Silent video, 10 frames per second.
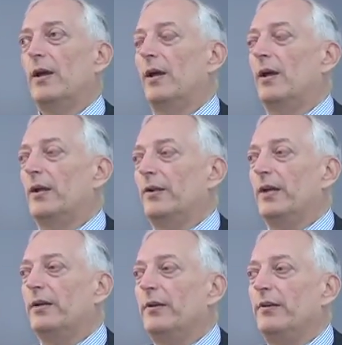
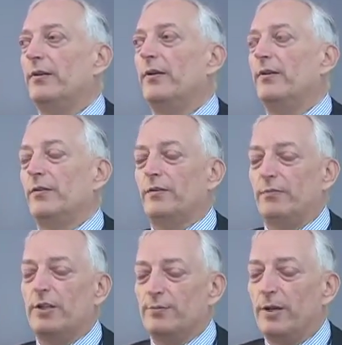that is
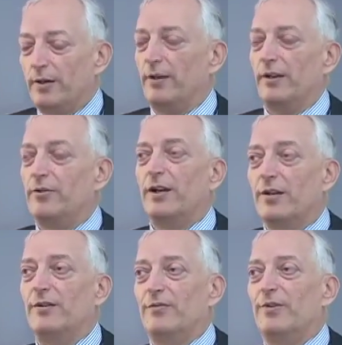mesmerically
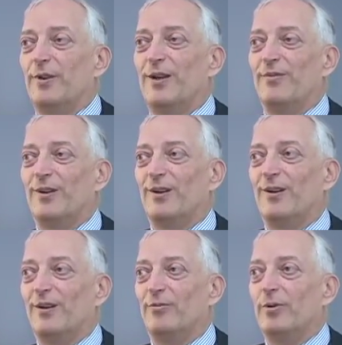attractive to the governing
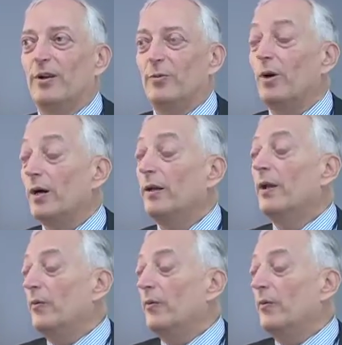class worldwide,